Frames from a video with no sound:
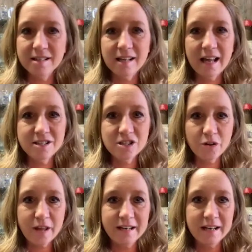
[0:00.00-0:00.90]
And so
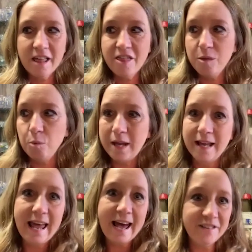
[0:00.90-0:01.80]
that we
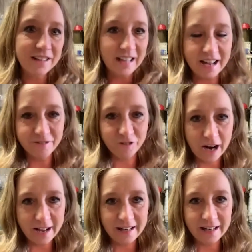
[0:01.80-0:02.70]
can have a lot of
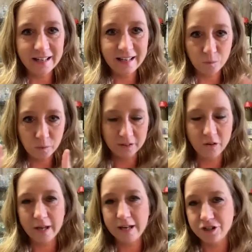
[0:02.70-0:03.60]
variety in one
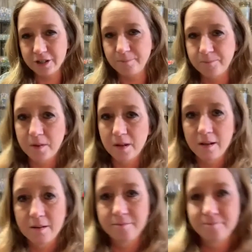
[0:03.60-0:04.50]
location.
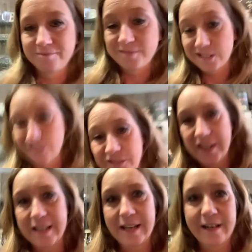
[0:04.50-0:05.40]
So if
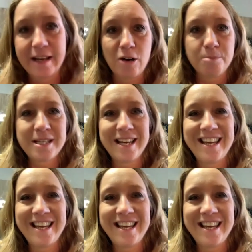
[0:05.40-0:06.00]
that kind of helps.